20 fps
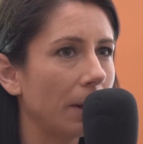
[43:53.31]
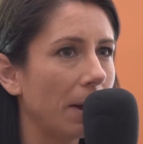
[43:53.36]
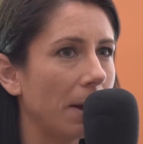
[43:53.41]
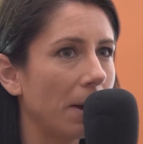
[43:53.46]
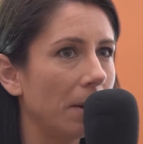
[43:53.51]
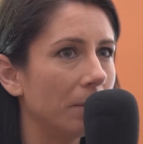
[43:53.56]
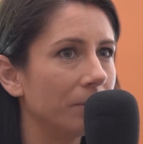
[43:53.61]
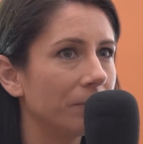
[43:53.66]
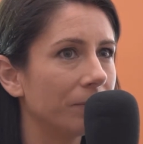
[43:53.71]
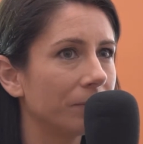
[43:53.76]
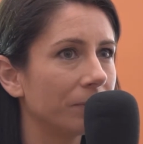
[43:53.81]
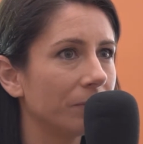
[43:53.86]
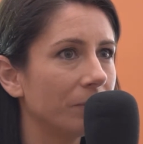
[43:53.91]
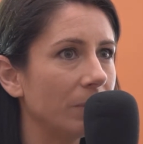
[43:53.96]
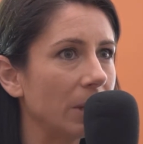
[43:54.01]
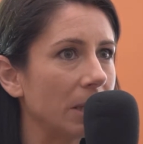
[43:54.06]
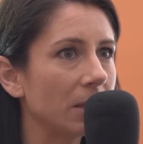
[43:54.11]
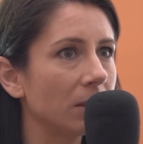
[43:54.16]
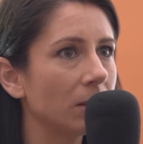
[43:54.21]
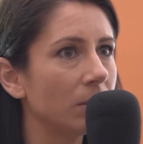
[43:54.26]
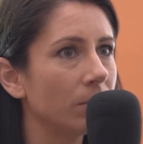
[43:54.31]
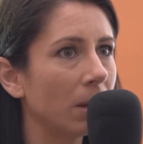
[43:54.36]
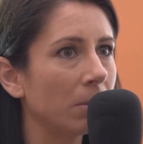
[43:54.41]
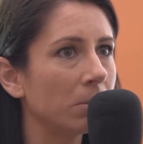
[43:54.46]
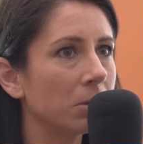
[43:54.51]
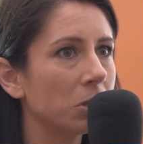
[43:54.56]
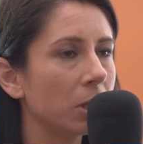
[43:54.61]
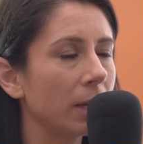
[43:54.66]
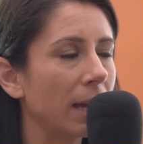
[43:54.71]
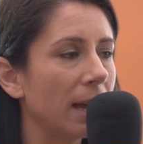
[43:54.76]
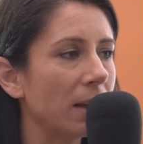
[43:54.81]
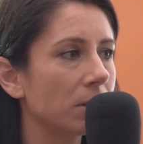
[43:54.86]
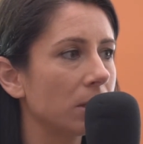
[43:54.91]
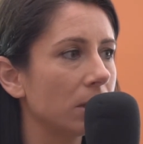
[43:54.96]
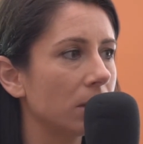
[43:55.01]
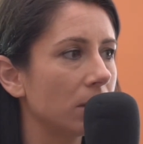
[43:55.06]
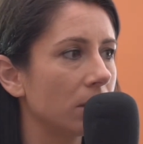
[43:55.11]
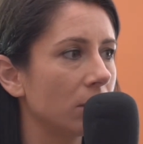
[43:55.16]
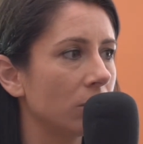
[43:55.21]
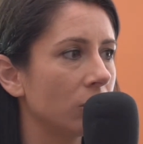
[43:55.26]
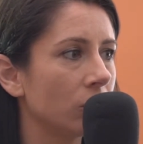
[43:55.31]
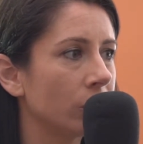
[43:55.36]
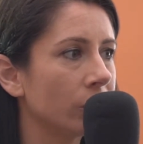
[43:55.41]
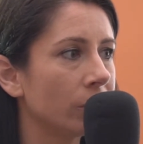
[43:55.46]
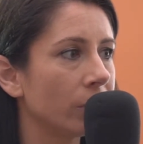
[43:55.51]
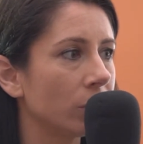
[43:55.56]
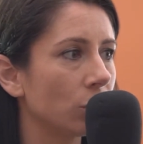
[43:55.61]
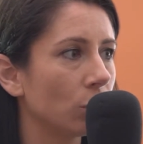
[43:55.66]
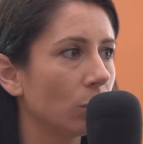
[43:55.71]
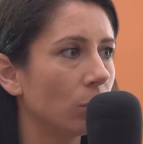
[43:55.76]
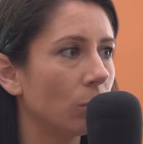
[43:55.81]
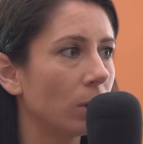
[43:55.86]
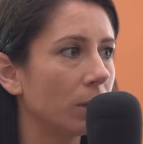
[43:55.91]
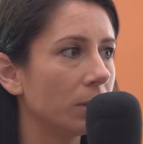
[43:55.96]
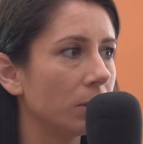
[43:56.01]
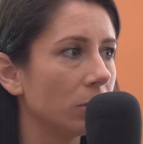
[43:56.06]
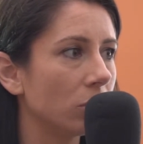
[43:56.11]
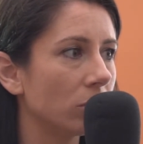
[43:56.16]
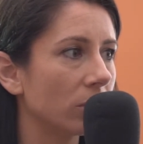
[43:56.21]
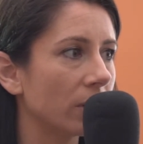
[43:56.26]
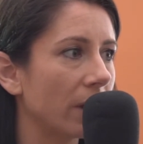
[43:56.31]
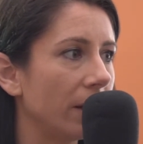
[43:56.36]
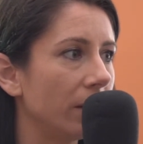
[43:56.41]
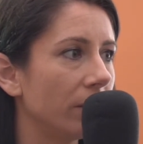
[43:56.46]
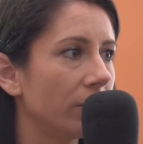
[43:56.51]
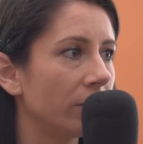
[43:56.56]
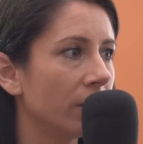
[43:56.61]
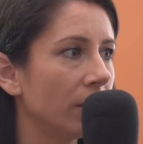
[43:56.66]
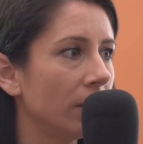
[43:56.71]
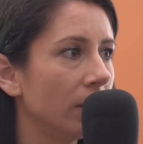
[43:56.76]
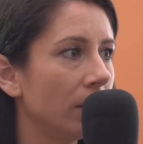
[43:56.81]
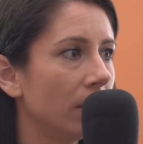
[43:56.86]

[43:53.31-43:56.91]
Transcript: Um, but I think the publishing houses, the traditional ones just kind of